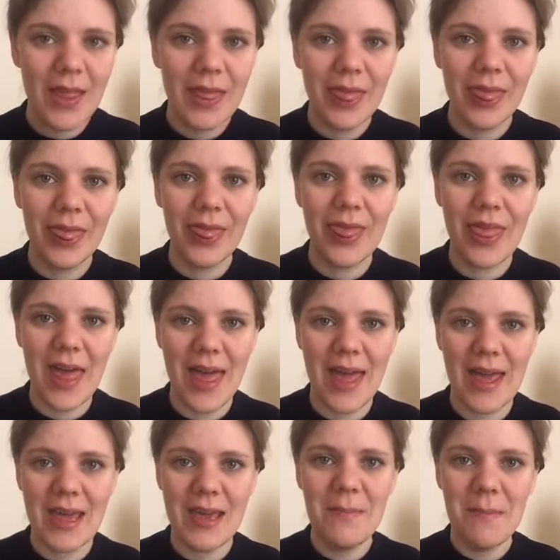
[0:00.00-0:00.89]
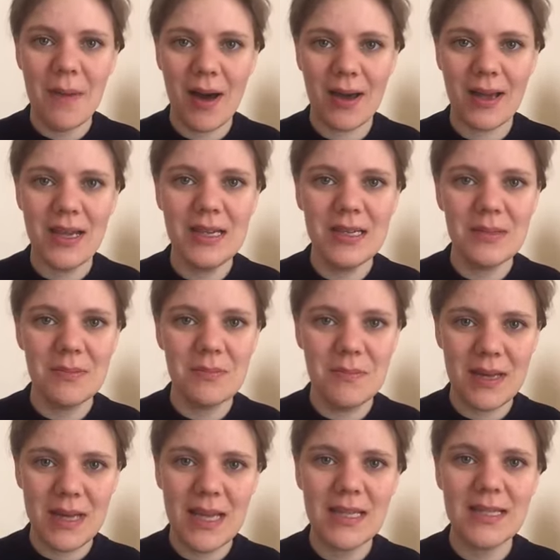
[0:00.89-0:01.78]
they might
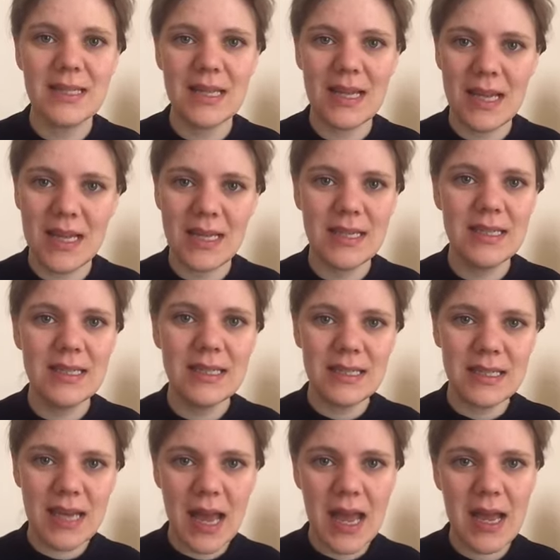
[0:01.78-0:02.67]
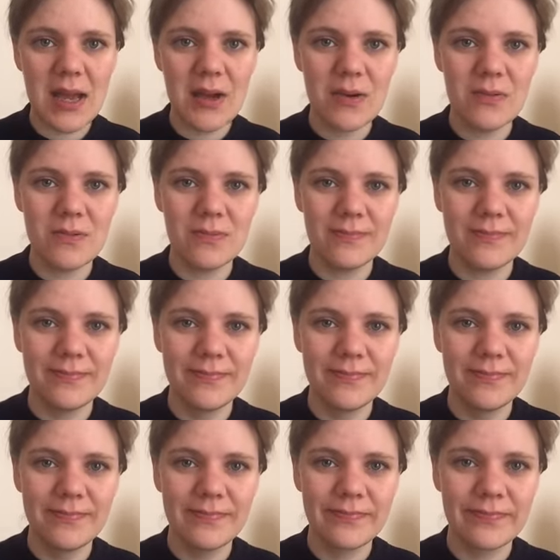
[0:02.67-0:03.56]
meet in town.
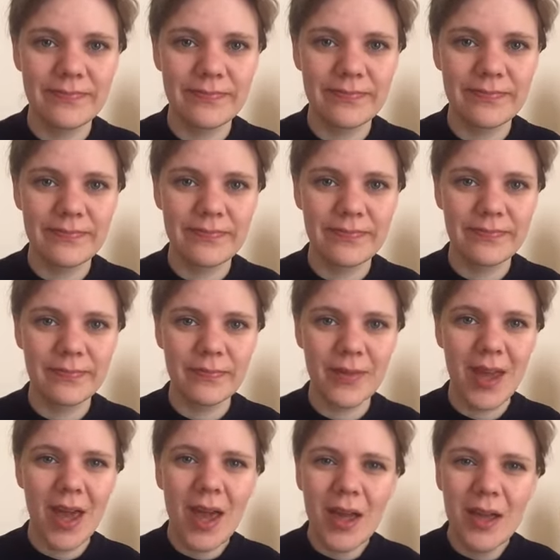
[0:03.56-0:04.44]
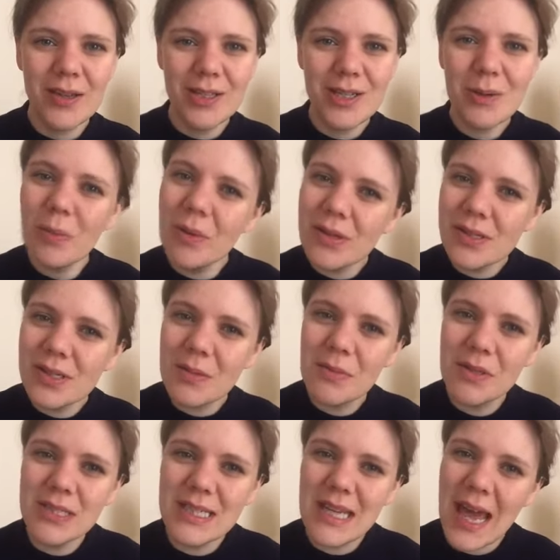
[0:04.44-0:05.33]
Do you want
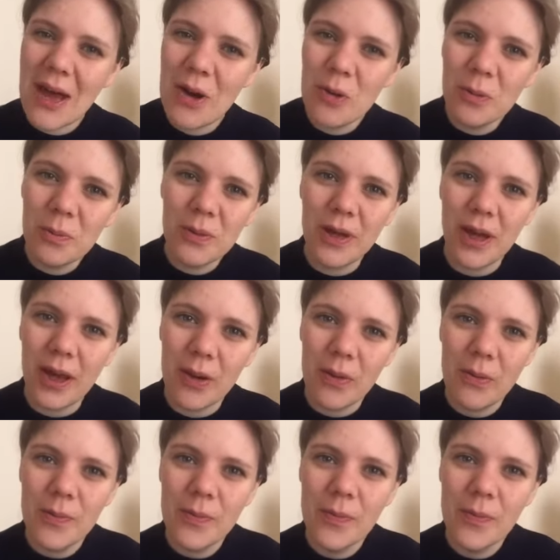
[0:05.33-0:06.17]
someone to help you?